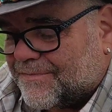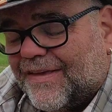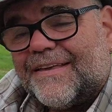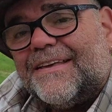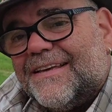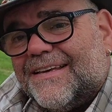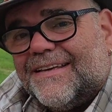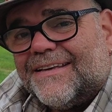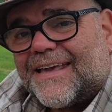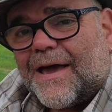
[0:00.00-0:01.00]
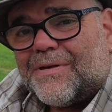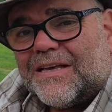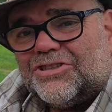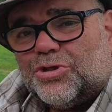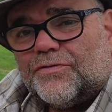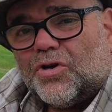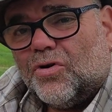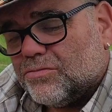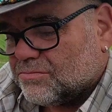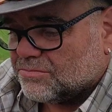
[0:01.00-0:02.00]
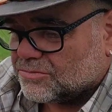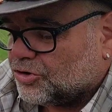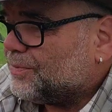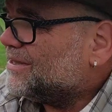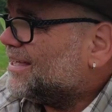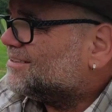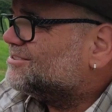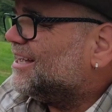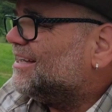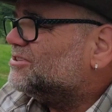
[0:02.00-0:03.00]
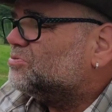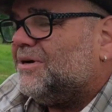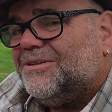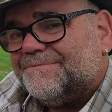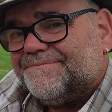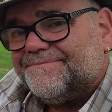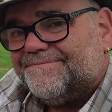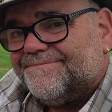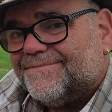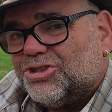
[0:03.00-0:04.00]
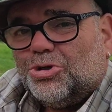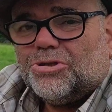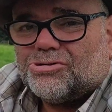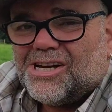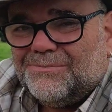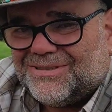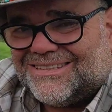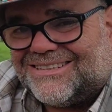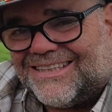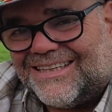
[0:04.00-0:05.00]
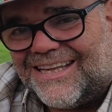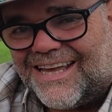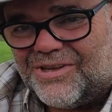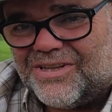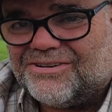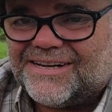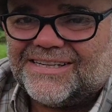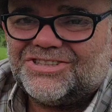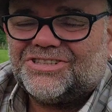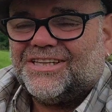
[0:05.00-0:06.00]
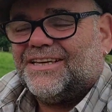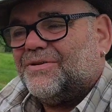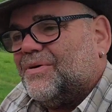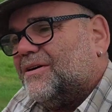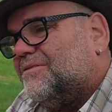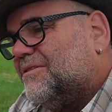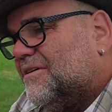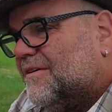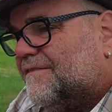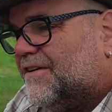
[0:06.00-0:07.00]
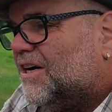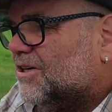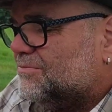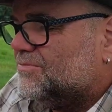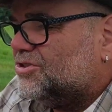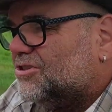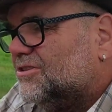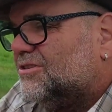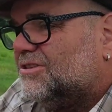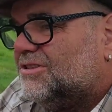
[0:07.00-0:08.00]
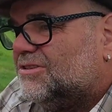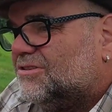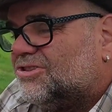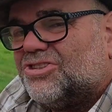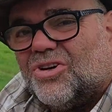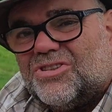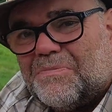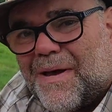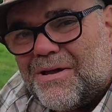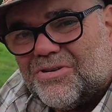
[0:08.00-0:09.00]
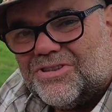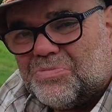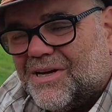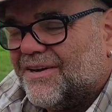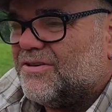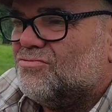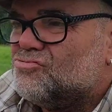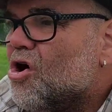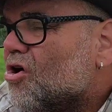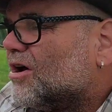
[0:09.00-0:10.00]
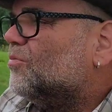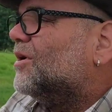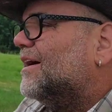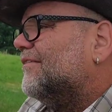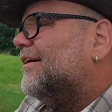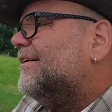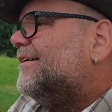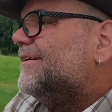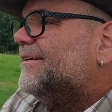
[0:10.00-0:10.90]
um, think Cabernet Sauvignon could be next as well. Still, the grapes, you see, and how they're actually, well, farmed on the sides of mountains, what have you, rock and what have you,